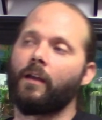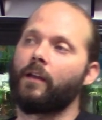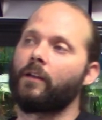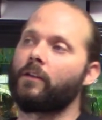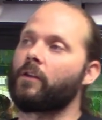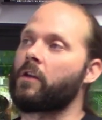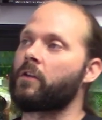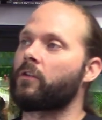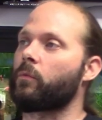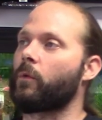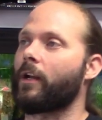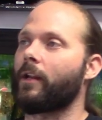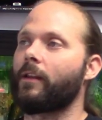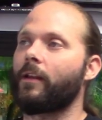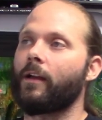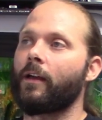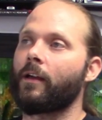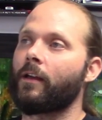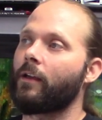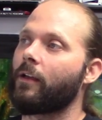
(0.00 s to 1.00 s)
Just wanted
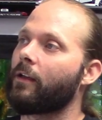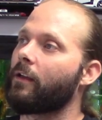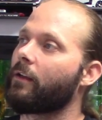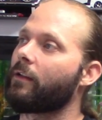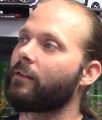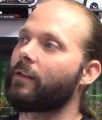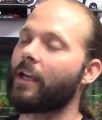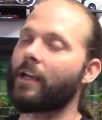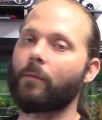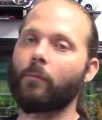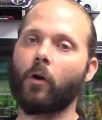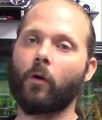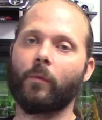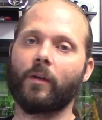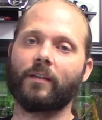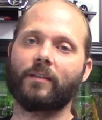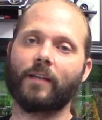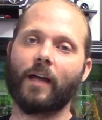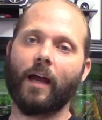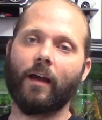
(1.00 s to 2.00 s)
to take a moment
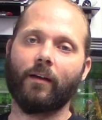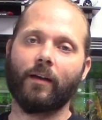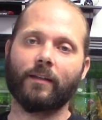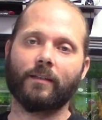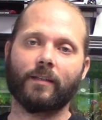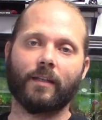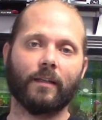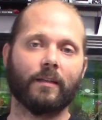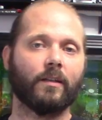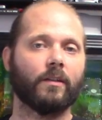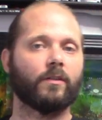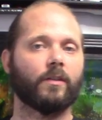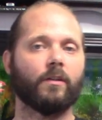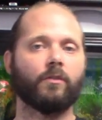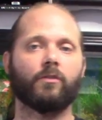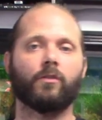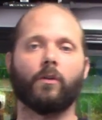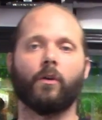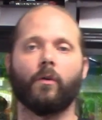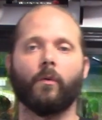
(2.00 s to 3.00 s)
of silence, get this
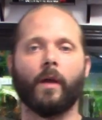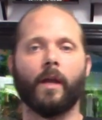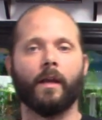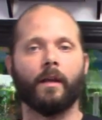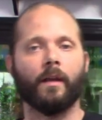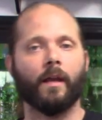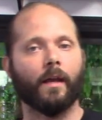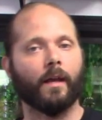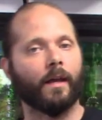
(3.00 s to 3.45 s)
intro in,